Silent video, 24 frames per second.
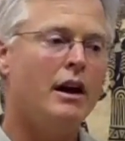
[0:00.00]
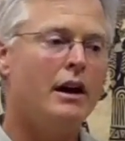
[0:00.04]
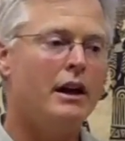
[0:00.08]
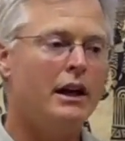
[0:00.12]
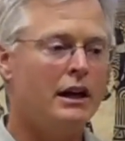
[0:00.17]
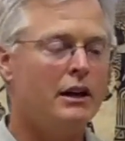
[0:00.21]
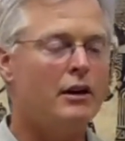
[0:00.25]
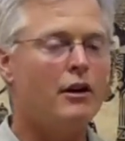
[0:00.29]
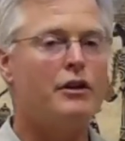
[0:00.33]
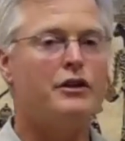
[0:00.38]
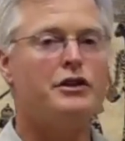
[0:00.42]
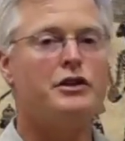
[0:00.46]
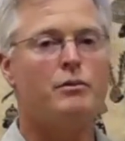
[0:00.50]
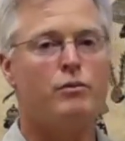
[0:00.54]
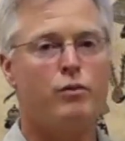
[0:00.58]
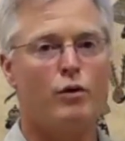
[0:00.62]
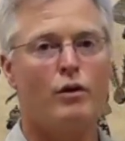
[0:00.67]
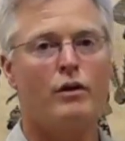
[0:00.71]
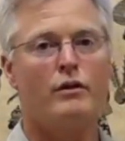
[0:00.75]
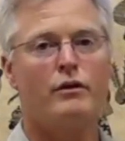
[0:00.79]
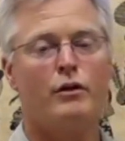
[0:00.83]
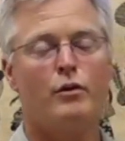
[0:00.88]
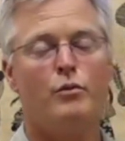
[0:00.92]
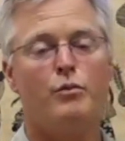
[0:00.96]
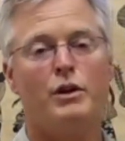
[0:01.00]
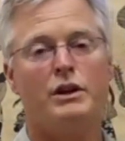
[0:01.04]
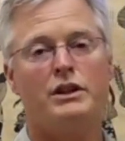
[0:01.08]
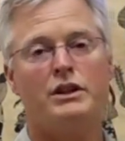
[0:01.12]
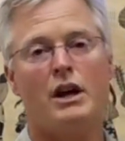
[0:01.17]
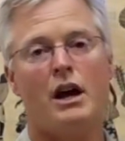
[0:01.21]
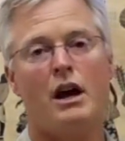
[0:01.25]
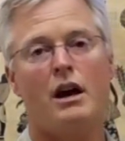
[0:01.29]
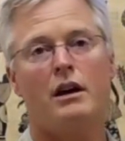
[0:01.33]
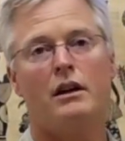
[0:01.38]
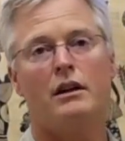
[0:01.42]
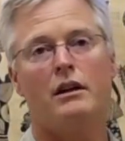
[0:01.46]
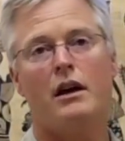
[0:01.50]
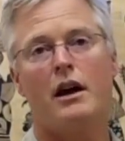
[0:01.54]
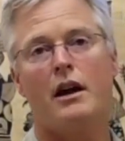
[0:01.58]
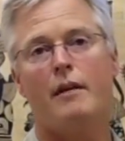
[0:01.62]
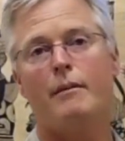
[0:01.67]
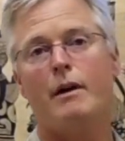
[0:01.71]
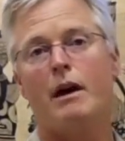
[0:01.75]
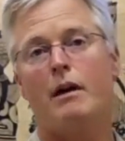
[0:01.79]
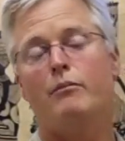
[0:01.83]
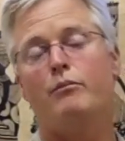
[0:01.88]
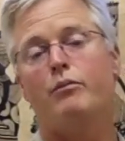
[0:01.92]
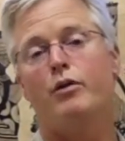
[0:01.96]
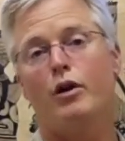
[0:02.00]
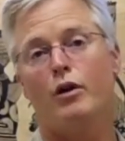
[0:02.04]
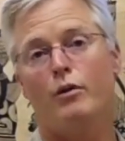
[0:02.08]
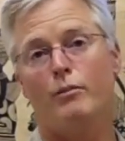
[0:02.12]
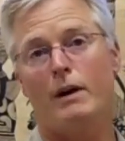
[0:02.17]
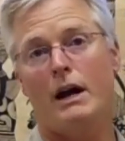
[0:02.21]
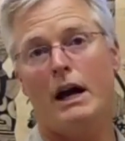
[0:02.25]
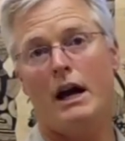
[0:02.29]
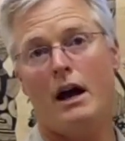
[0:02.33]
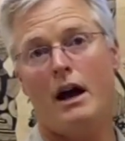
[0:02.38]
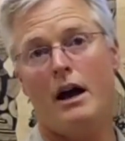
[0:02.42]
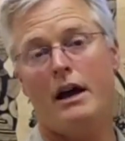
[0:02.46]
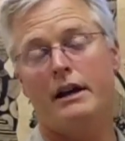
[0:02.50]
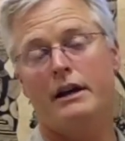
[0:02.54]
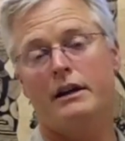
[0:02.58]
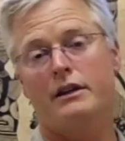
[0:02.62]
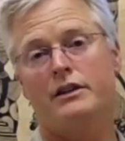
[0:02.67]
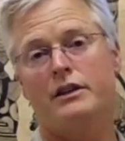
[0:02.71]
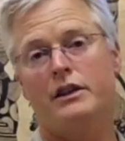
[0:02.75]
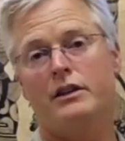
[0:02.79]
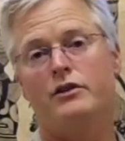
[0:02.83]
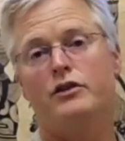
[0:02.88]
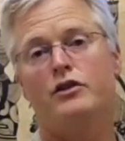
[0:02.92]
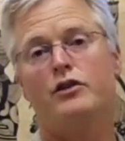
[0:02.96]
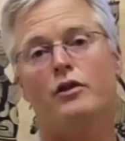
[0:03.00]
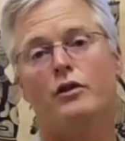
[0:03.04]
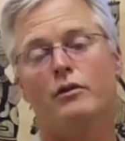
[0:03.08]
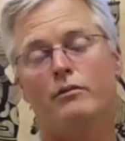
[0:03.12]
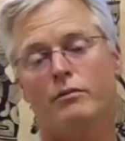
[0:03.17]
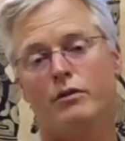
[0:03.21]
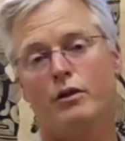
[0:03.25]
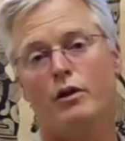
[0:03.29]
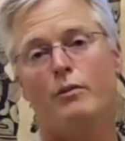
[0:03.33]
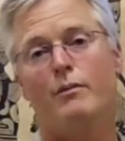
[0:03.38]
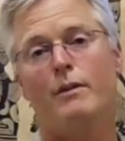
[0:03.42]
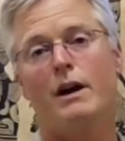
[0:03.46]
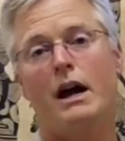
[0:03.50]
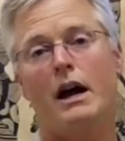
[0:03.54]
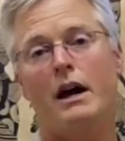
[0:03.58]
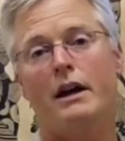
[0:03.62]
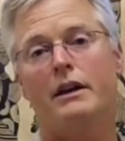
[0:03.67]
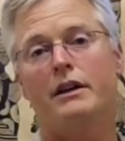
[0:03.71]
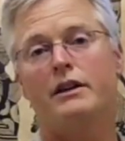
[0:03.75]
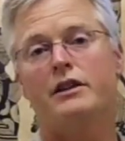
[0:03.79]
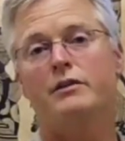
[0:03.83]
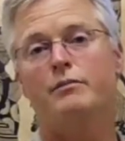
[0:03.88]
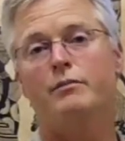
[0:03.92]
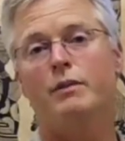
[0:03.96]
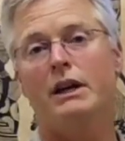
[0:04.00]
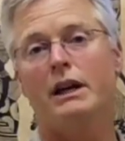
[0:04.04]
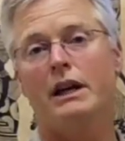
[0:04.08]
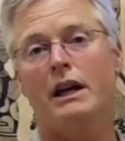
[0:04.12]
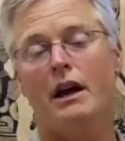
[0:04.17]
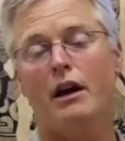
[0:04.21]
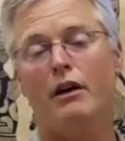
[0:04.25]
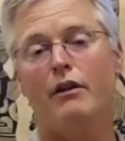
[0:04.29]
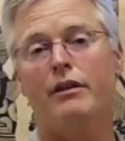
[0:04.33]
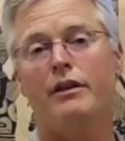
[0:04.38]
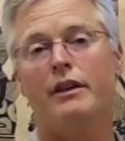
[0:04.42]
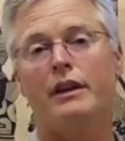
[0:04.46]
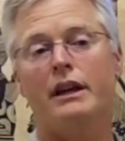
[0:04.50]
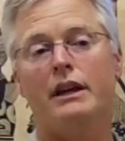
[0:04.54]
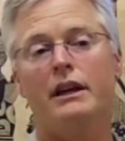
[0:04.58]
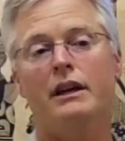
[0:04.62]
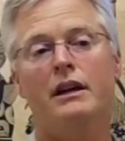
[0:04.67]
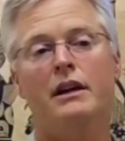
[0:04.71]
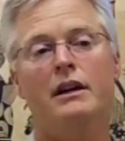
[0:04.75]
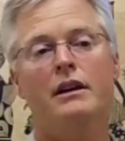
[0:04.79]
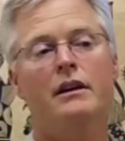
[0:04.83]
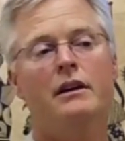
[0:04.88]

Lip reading: In our support group we talk a lot about probiotics and certain probiotics being healthy.